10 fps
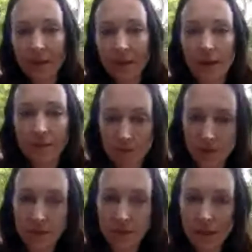Okay, so
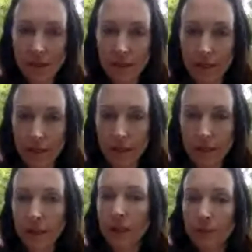just to get this
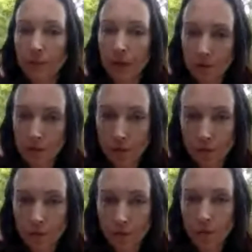clear, we go to
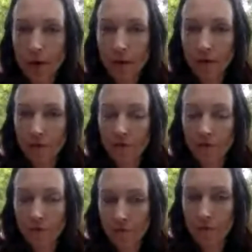Google, and the
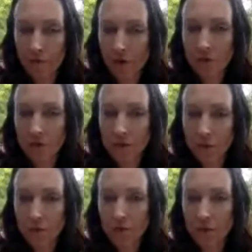first
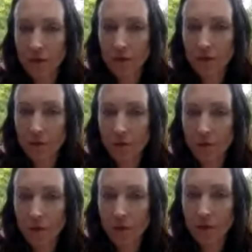two things that we
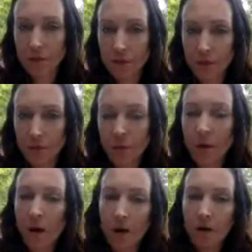need to do
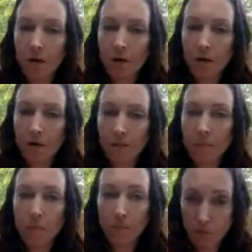are,
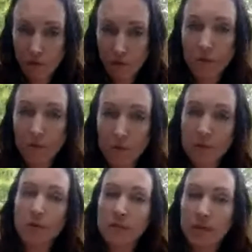well, the first thing we need
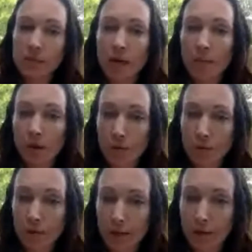to do is set up a
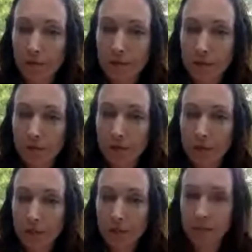Google account. Is that
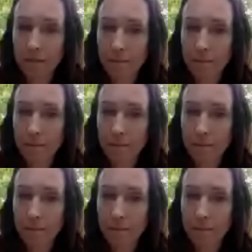right?